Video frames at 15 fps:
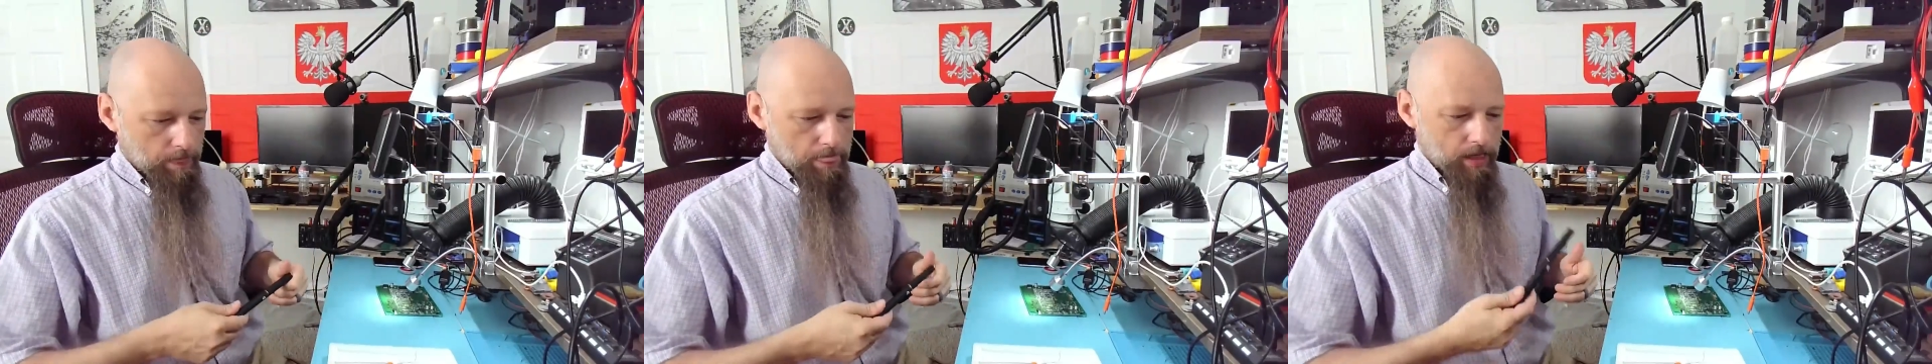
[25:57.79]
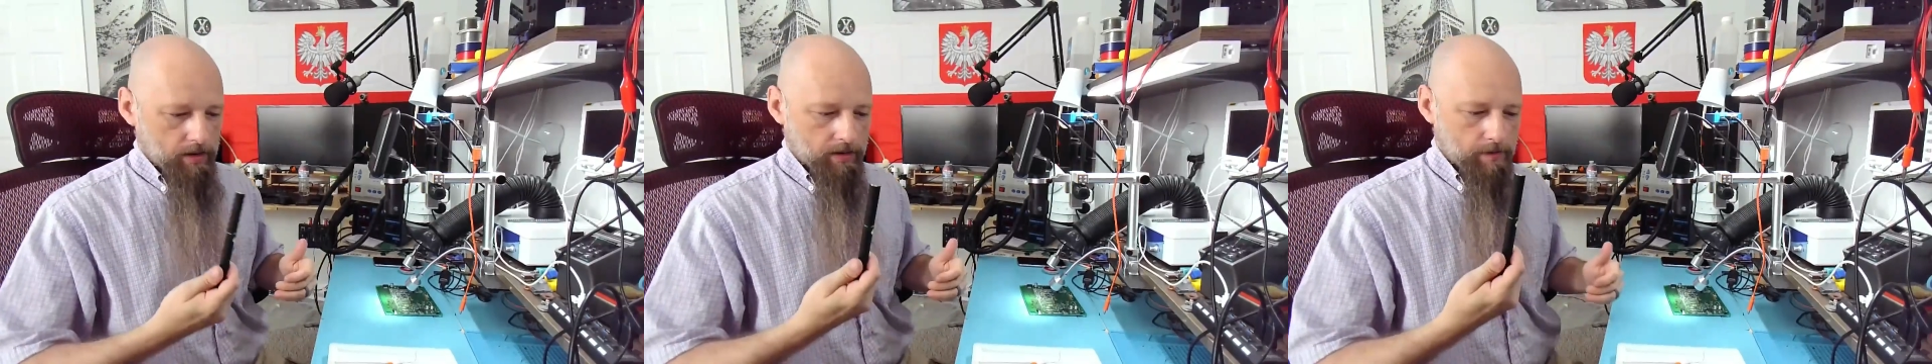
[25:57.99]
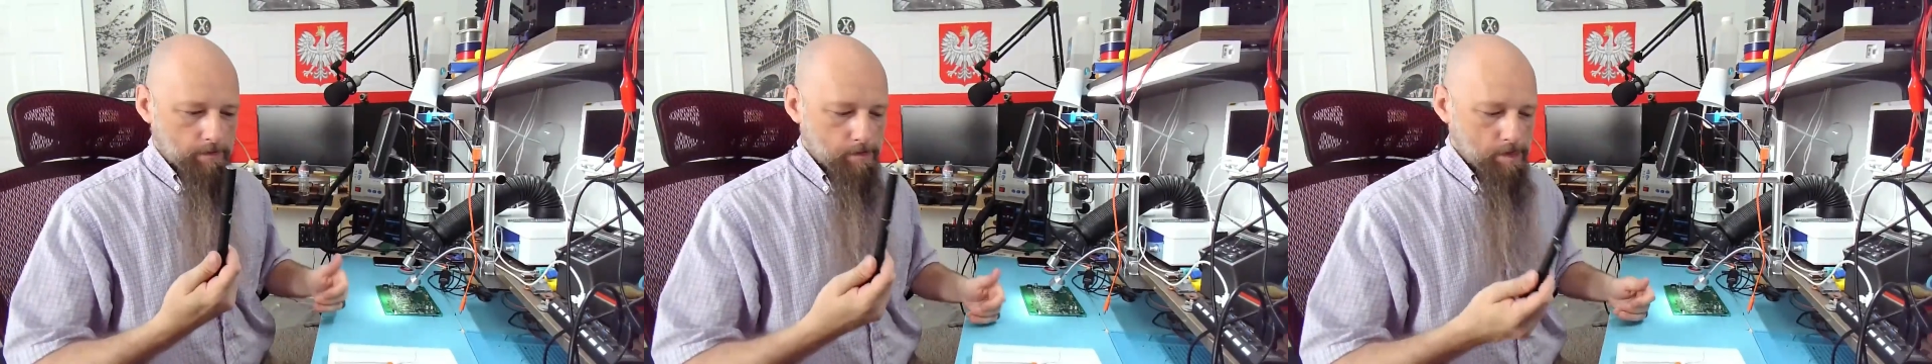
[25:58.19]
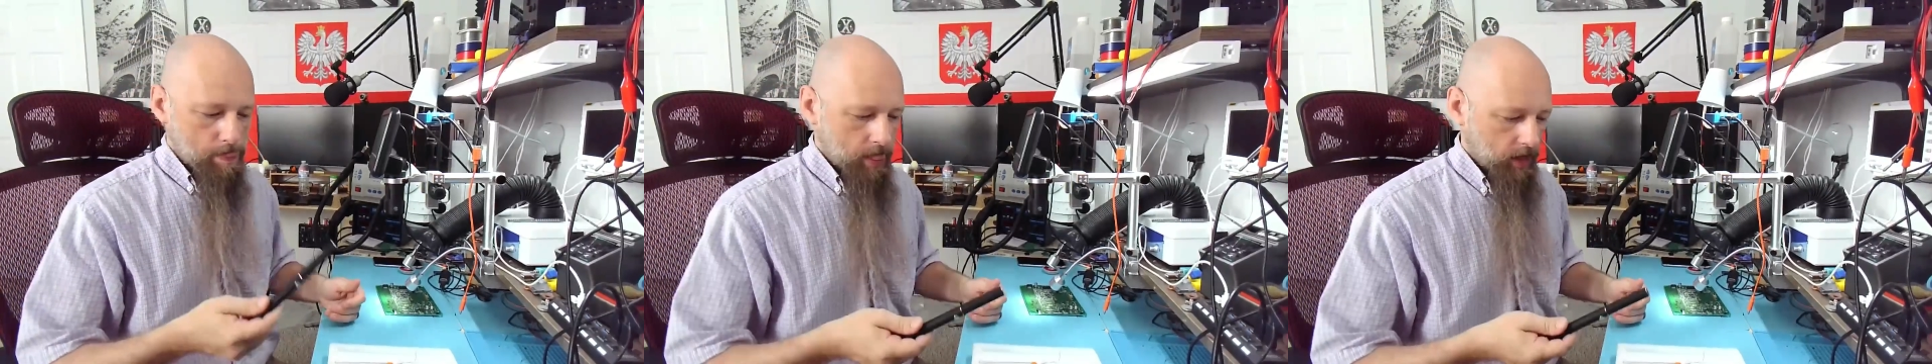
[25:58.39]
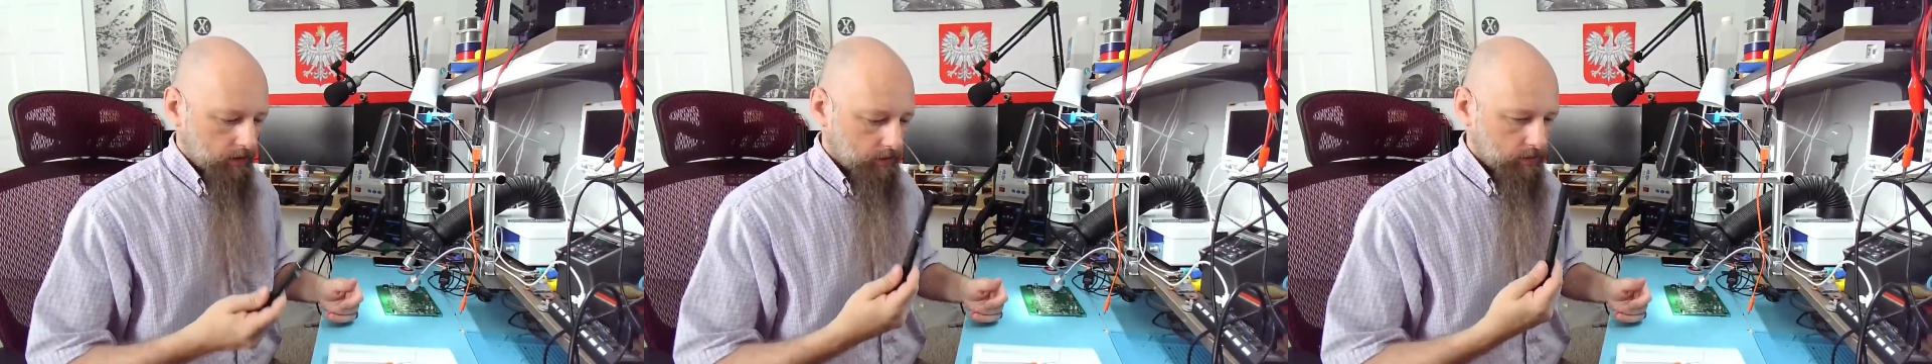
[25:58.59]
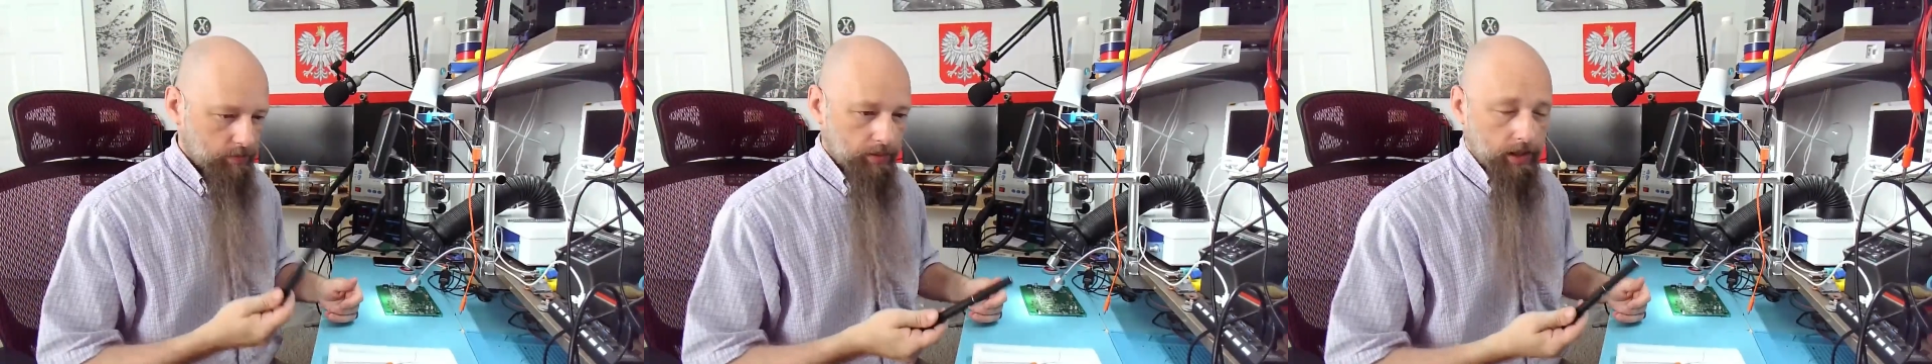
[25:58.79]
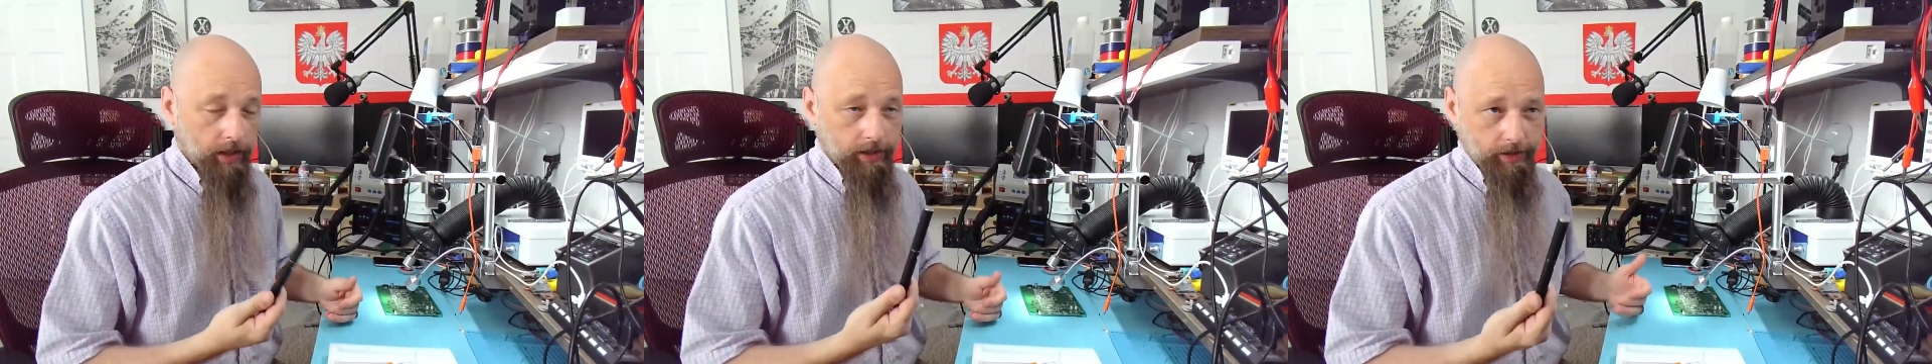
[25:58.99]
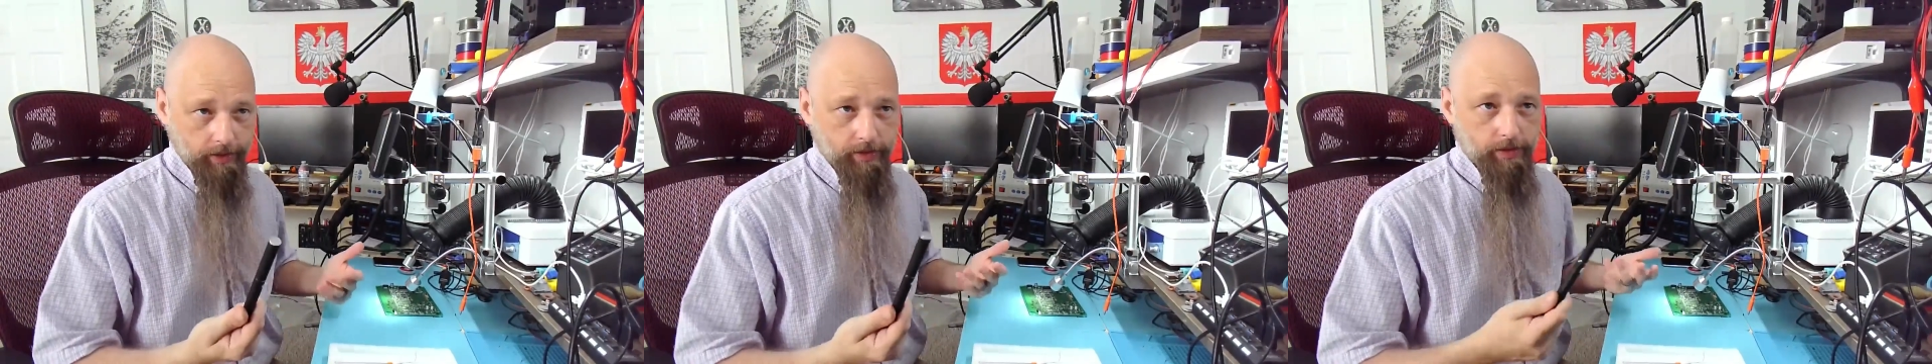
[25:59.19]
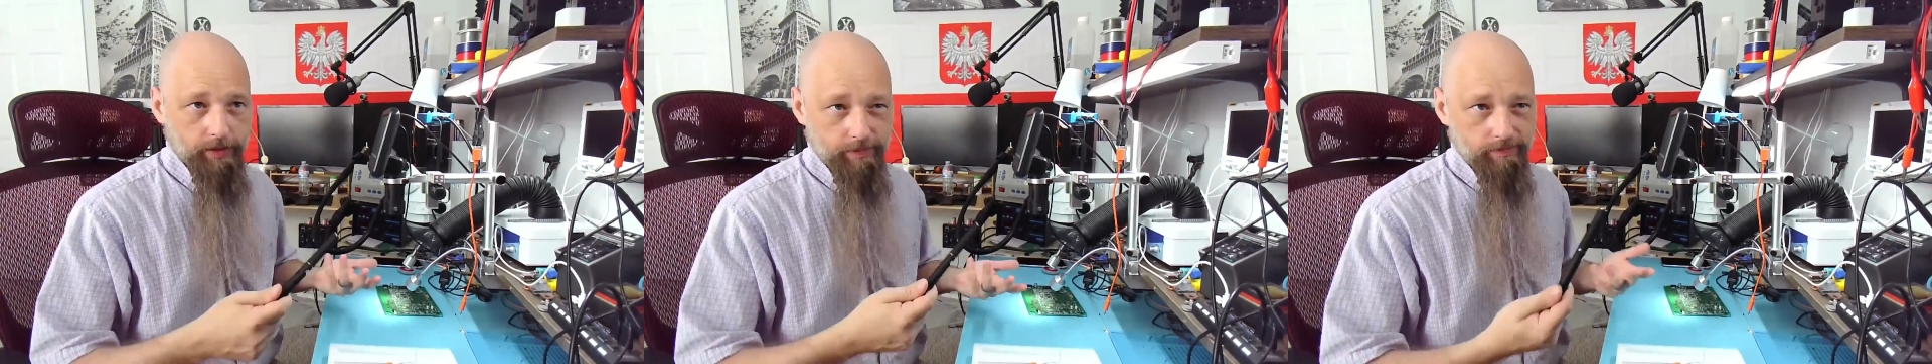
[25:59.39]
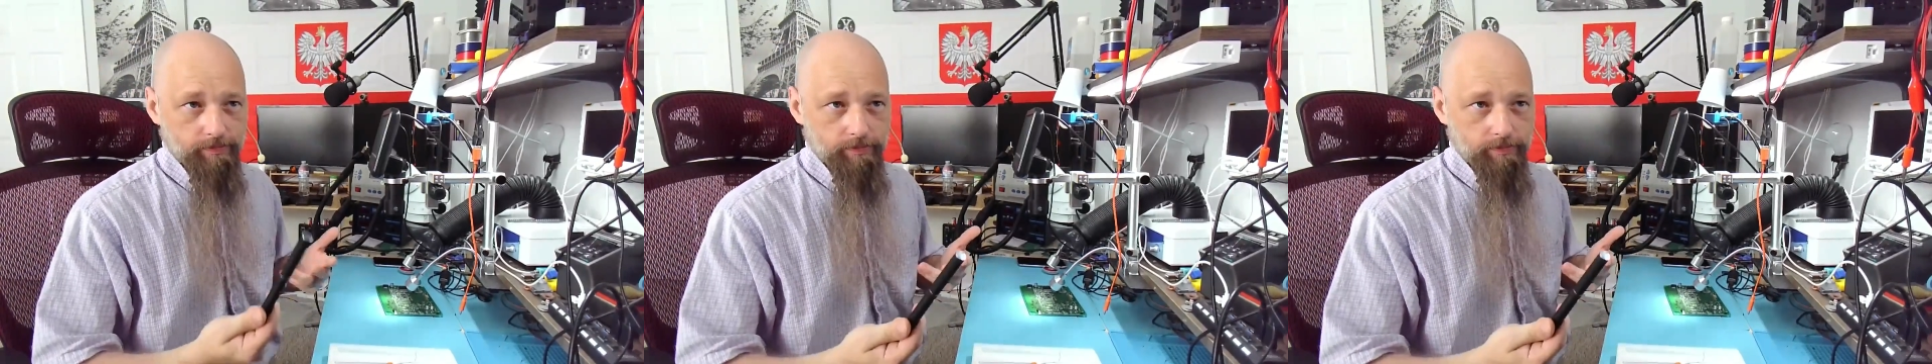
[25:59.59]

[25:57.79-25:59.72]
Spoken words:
But it's,